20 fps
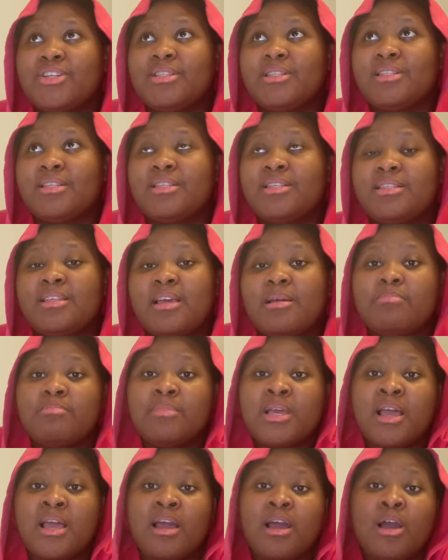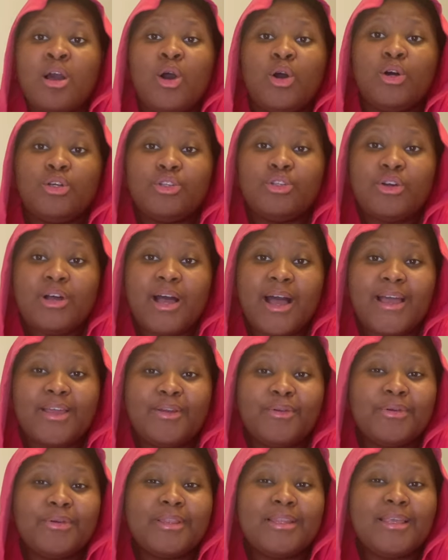system. Although I
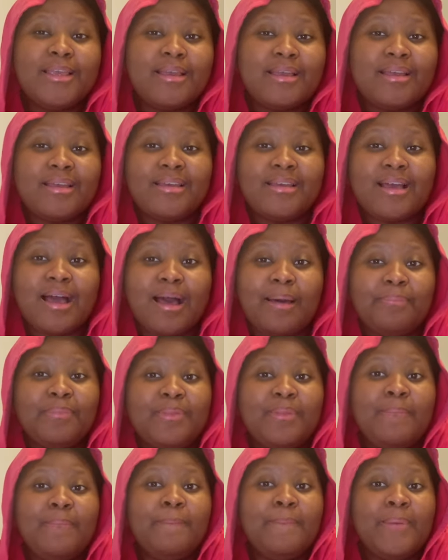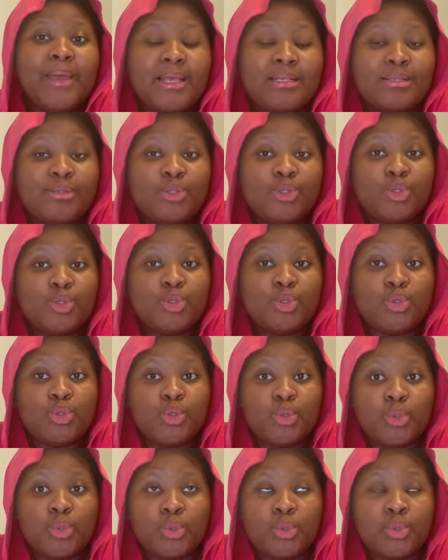don't think I'm the best
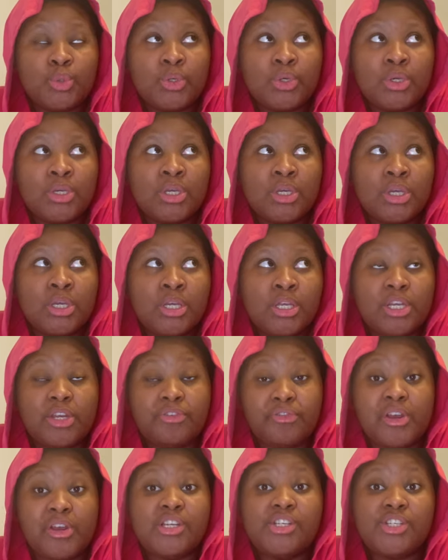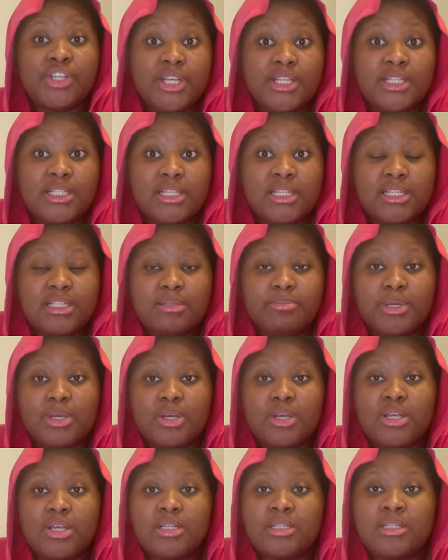to differentiate it
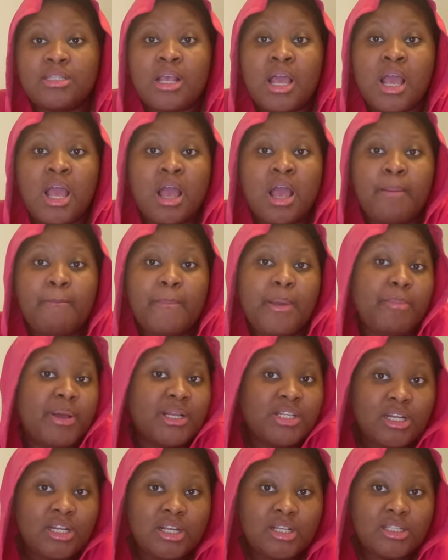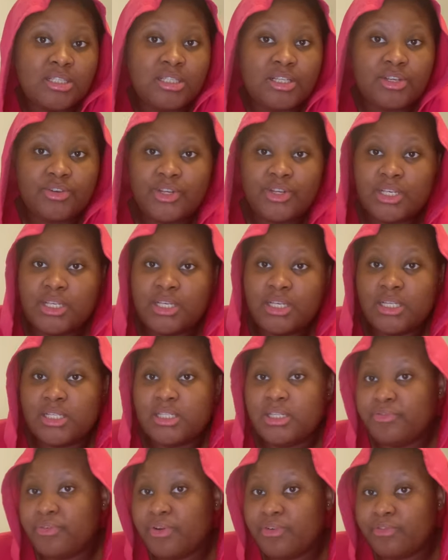because my bachelor's degree is
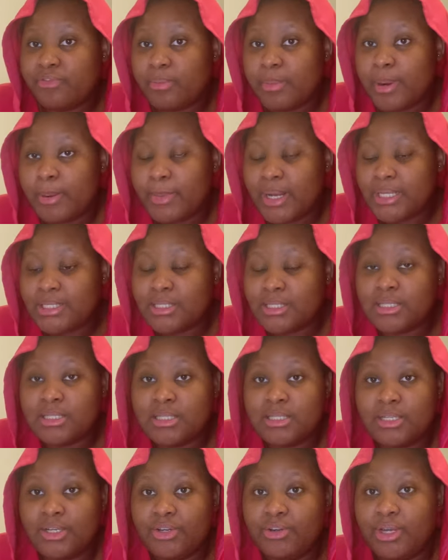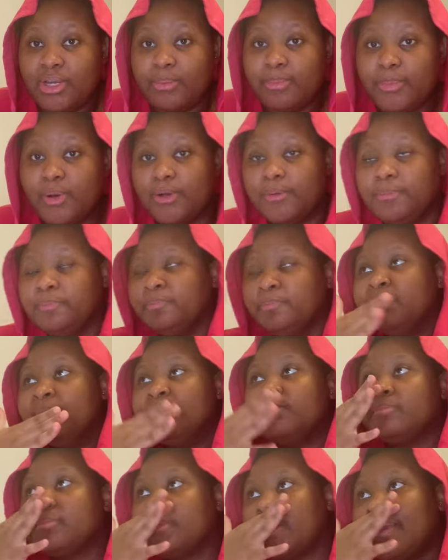different from my master's degree, but
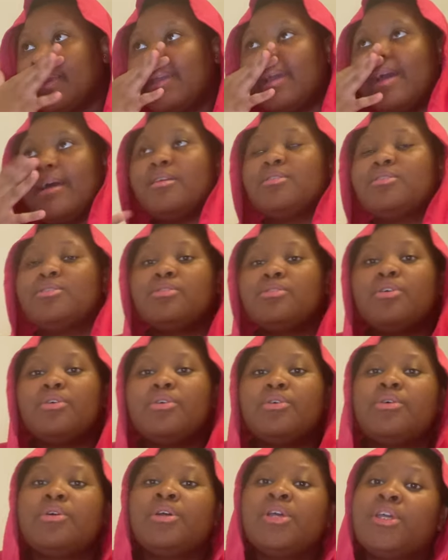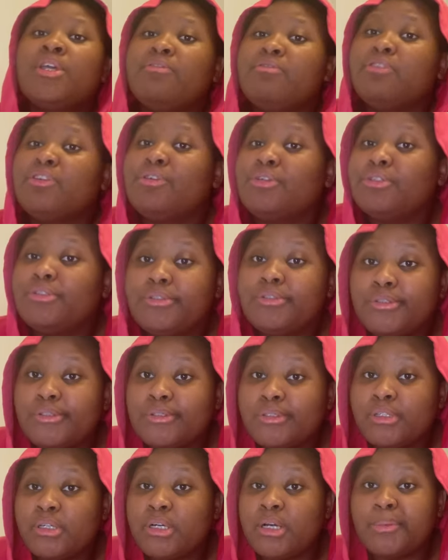Yeah, so if you don't
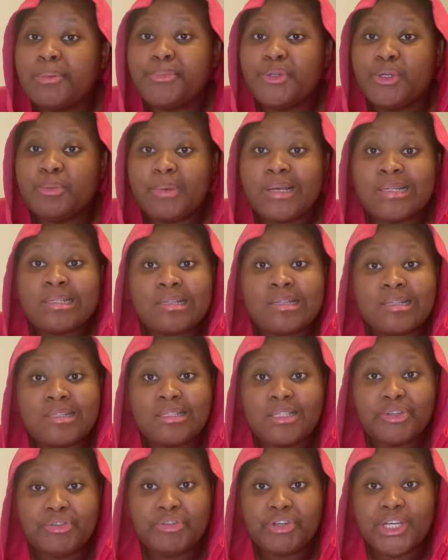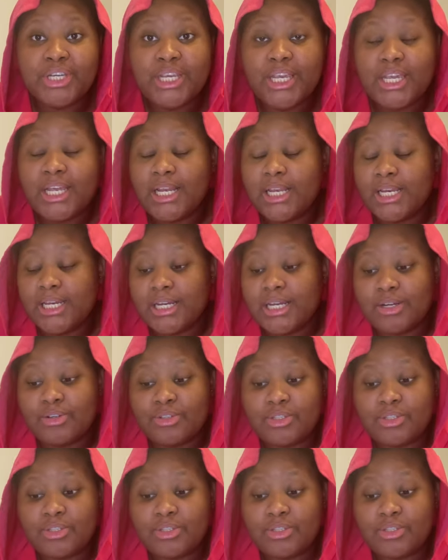know, I'm doing a master's degree in clinical